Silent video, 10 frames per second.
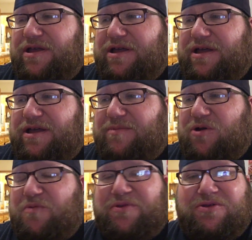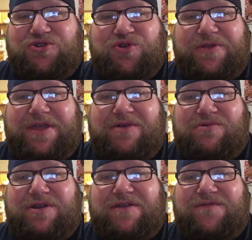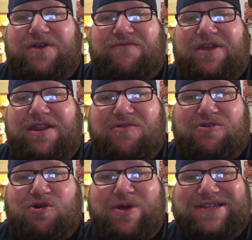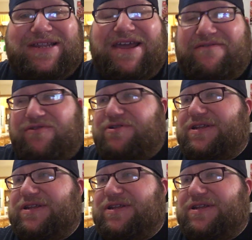Um, hope you enjoyed that one. If you have any requests ever,